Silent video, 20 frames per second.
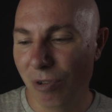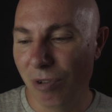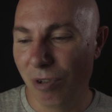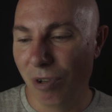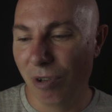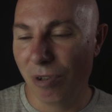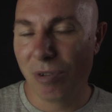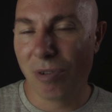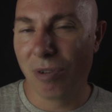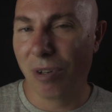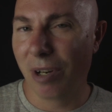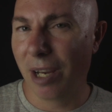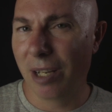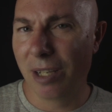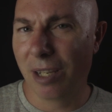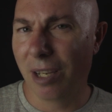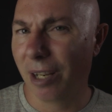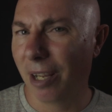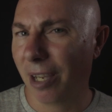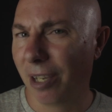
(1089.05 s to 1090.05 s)
You create
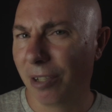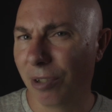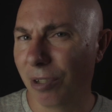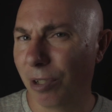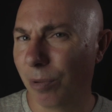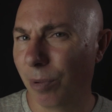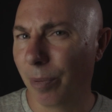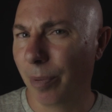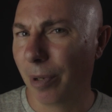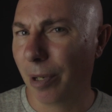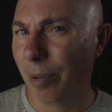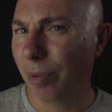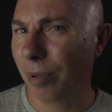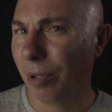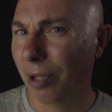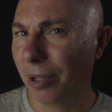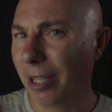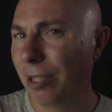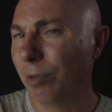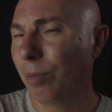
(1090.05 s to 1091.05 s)
connections with people,
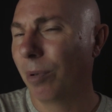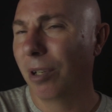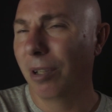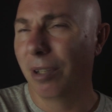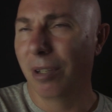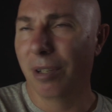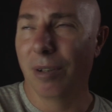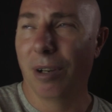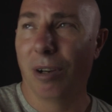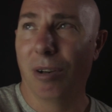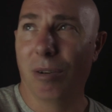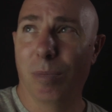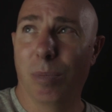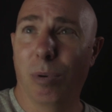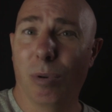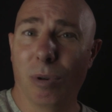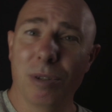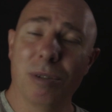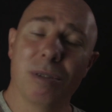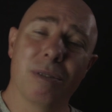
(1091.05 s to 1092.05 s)
and that's one of the whole
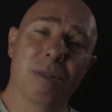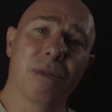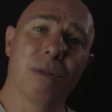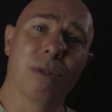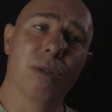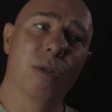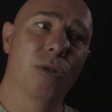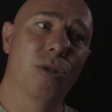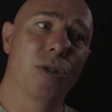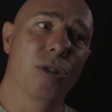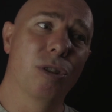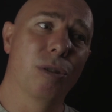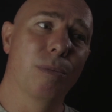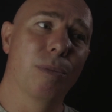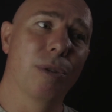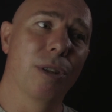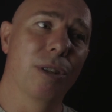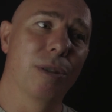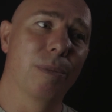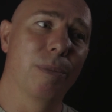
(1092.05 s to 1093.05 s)
points of YouTube
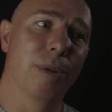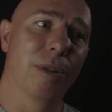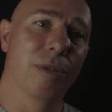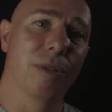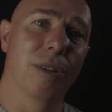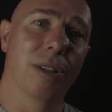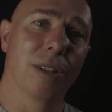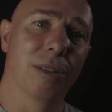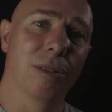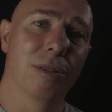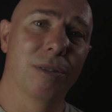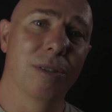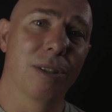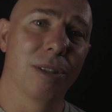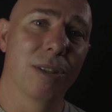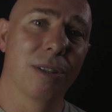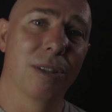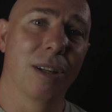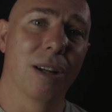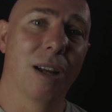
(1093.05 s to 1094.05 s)
that's been really good,
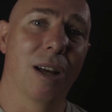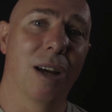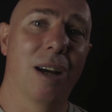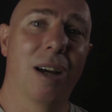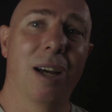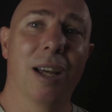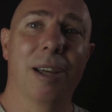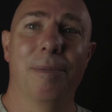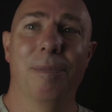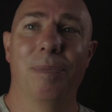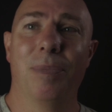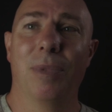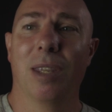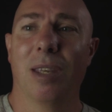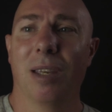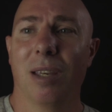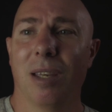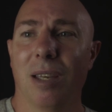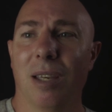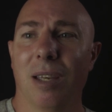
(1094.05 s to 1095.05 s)
is that I
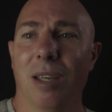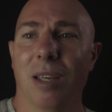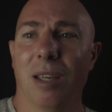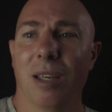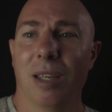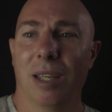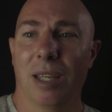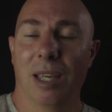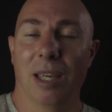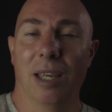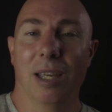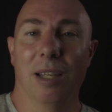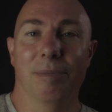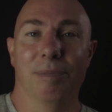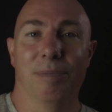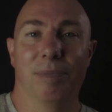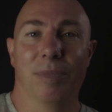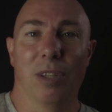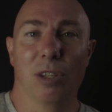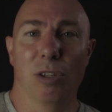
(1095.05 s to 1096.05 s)

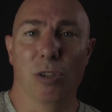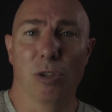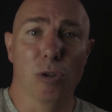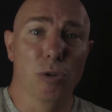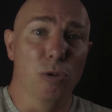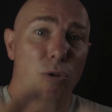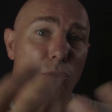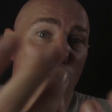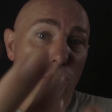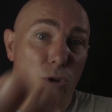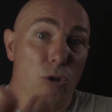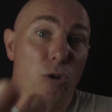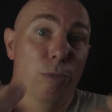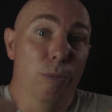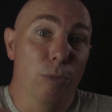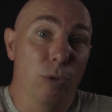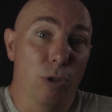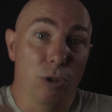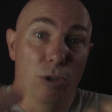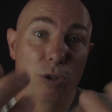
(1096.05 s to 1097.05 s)
can
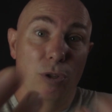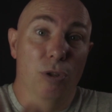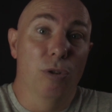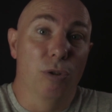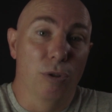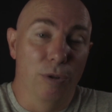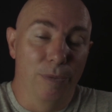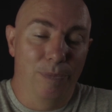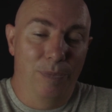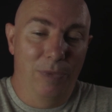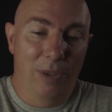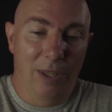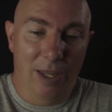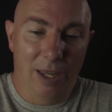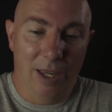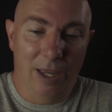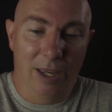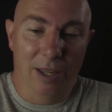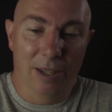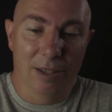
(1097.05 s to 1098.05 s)
YouTube to you,
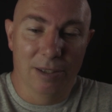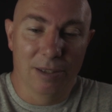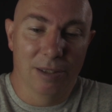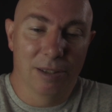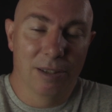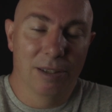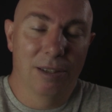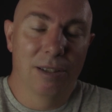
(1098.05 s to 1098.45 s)
and